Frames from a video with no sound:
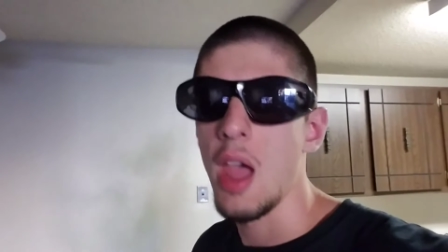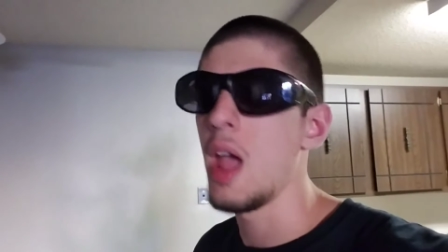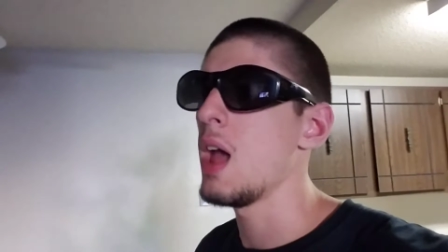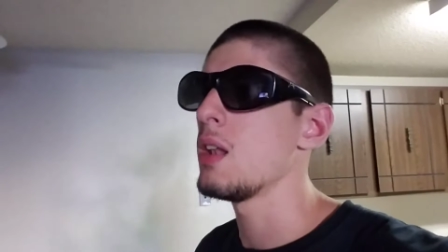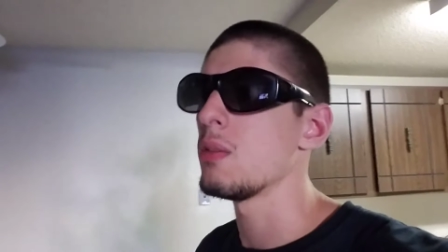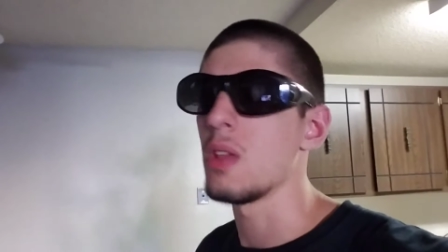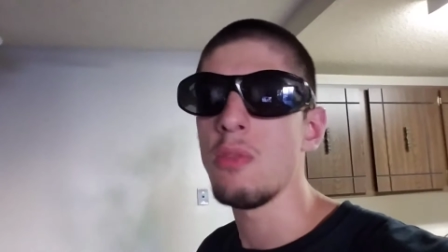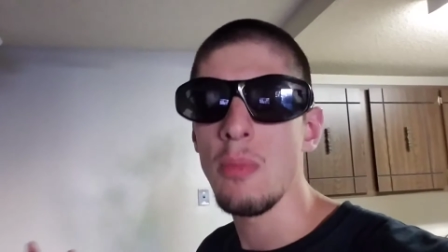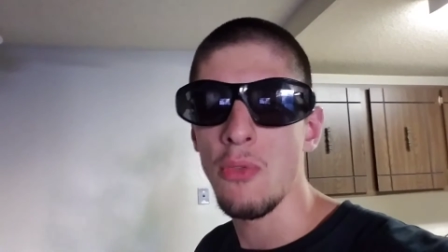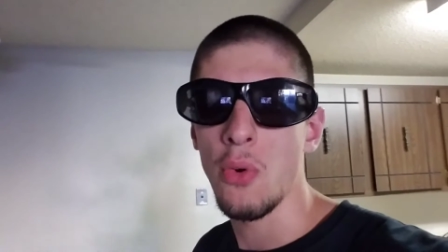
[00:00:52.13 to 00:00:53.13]
And
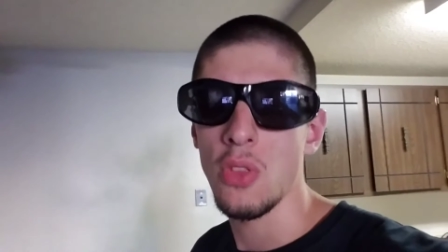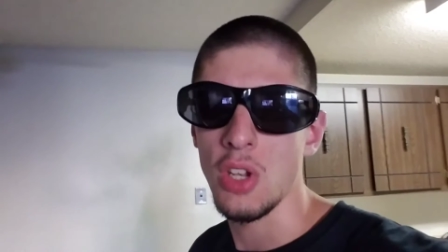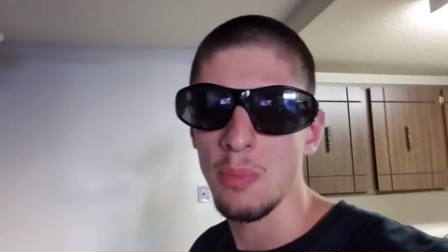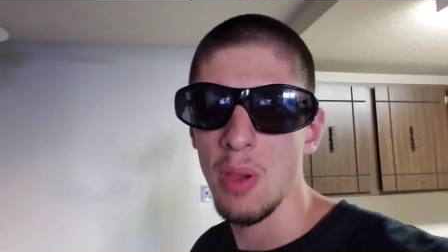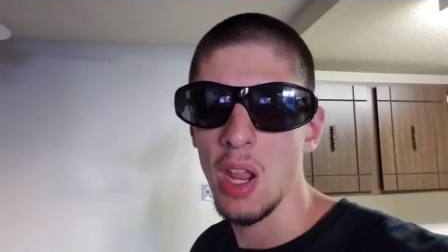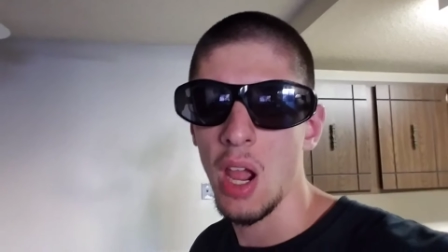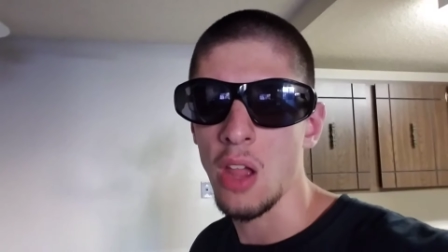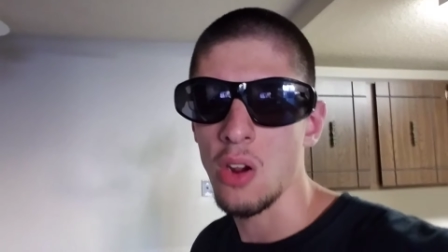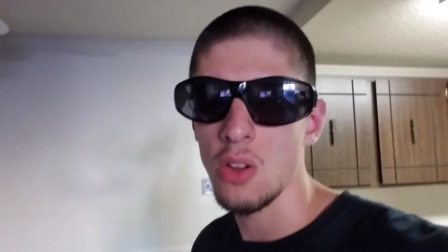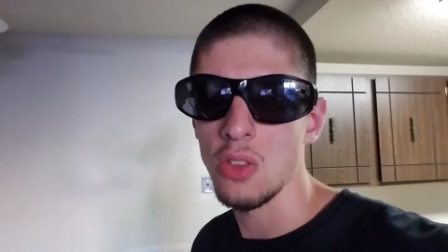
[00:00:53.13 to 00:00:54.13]
even before the debate,
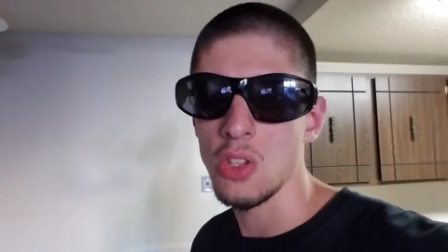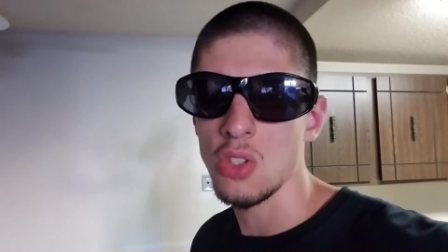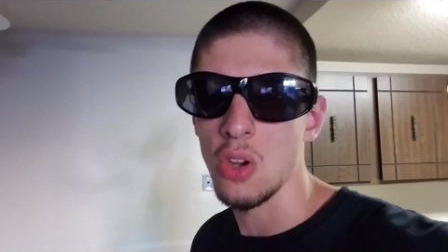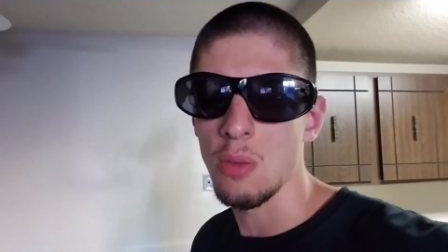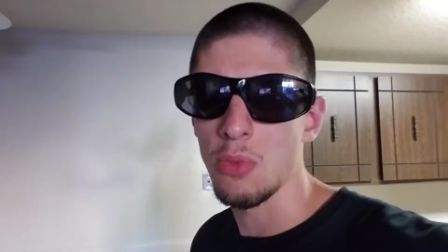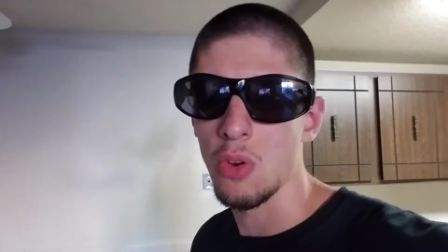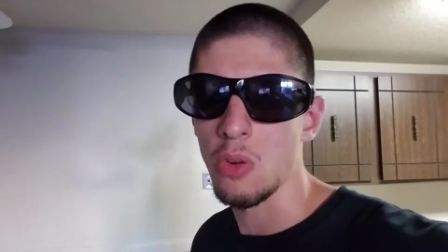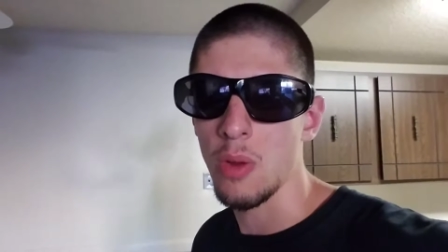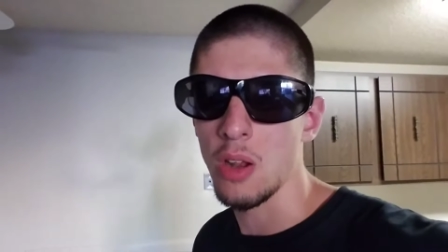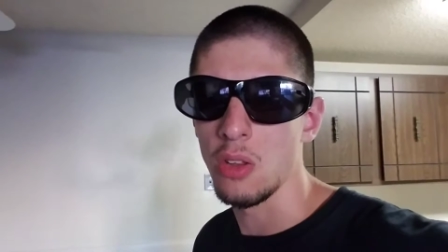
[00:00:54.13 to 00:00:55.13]
I heard this term
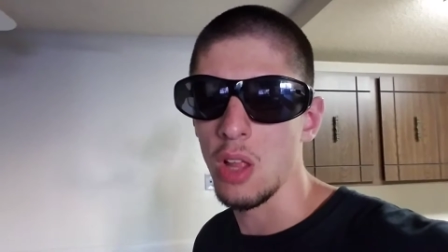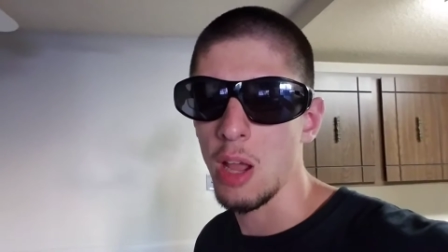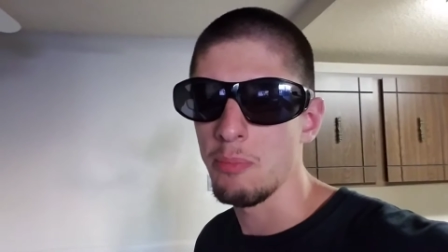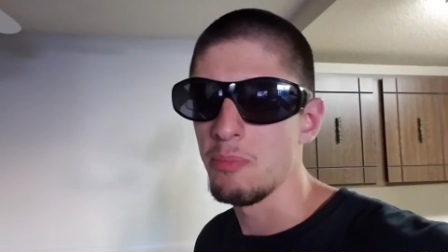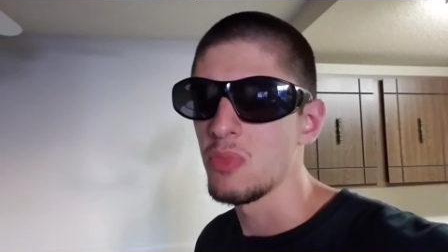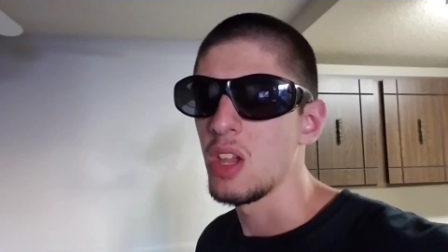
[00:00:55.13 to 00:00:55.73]
thrown around a lot.